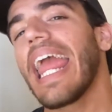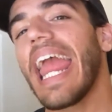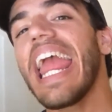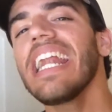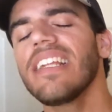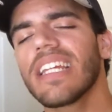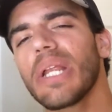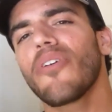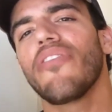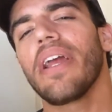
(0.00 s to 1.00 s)
and it's going
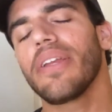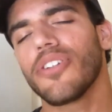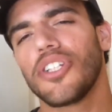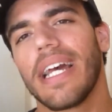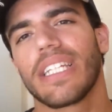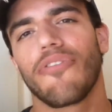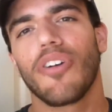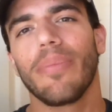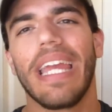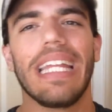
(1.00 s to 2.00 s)
to prevent your chest
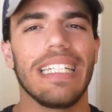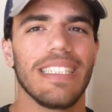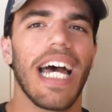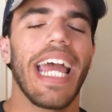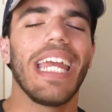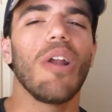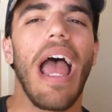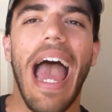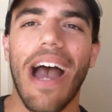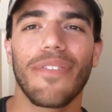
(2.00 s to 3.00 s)
from getting tight
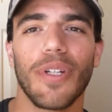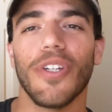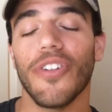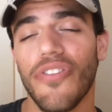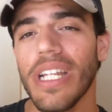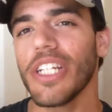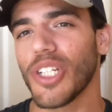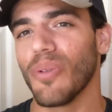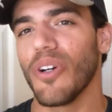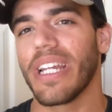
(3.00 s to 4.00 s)
after you finish
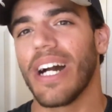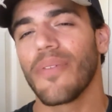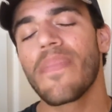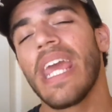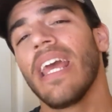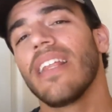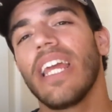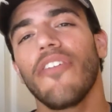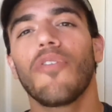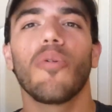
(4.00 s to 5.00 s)
your workout,
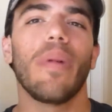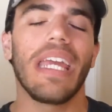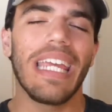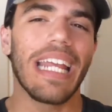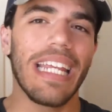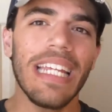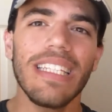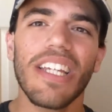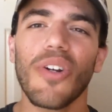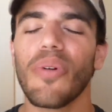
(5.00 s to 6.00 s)
therefore making it
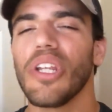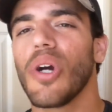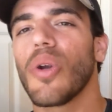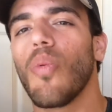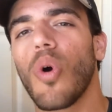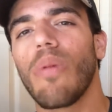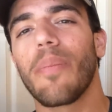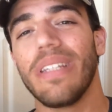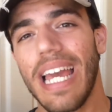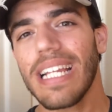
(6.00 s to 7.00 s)
easier when you go to warm
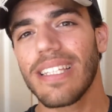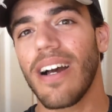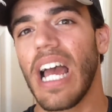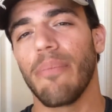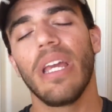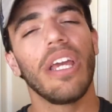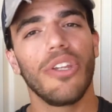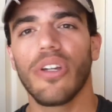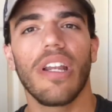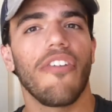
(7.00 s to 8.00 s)
up next time.
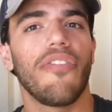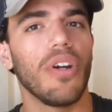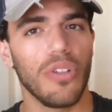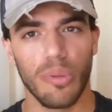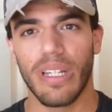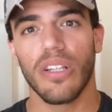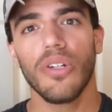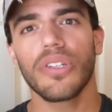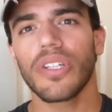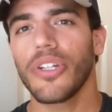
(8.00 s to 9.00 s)
You're going to feel a little bit
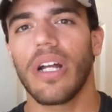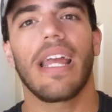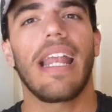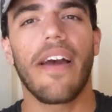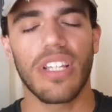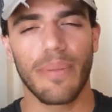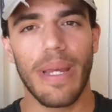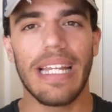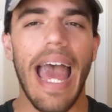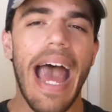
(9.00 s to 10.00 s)
looser. You're not going to have to
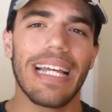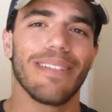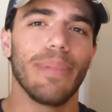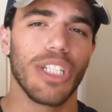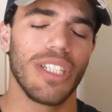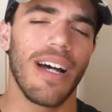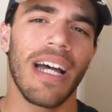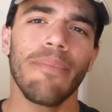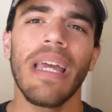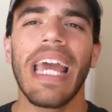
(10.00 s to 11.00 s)
spend as much
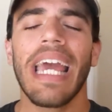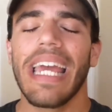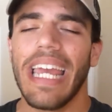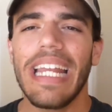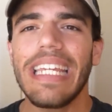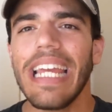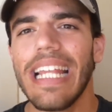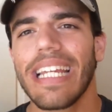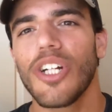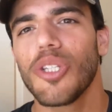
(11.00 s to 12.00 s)
time. And again,
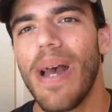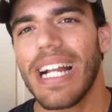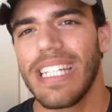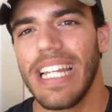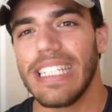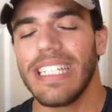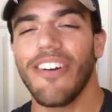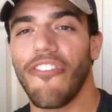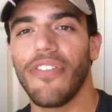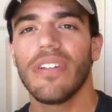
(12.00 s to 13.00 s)
that goes back to the idea
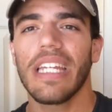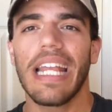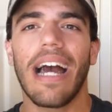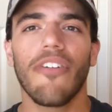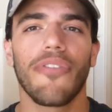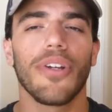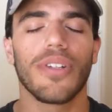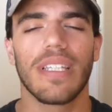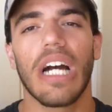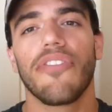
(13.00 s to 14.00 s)
of feeling it out for
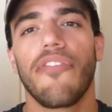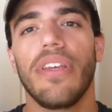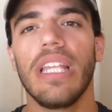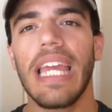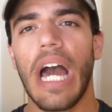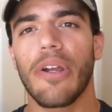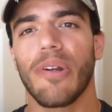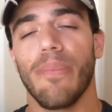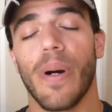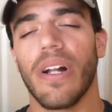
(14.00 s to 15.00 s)
yourself, feeling how
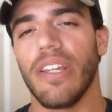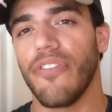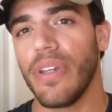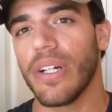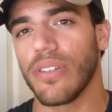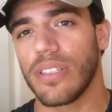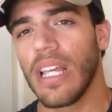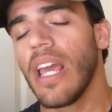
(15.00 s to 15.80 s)
your body feels.